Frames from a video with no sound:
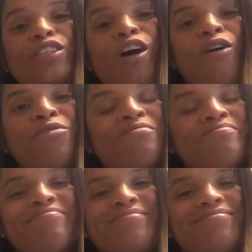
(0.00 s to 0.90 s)
know,
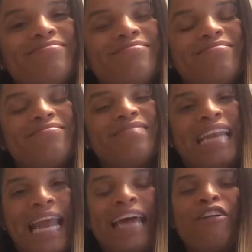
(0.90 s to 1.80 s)

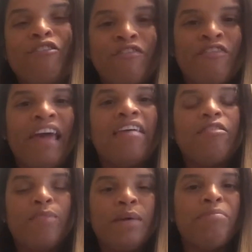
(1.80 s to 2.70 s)
let your faith
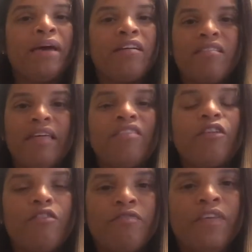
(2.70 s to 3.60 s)
be bigger than
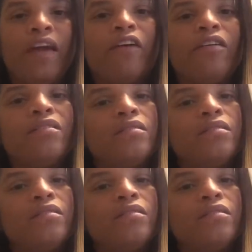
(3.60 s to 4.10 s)
your fear.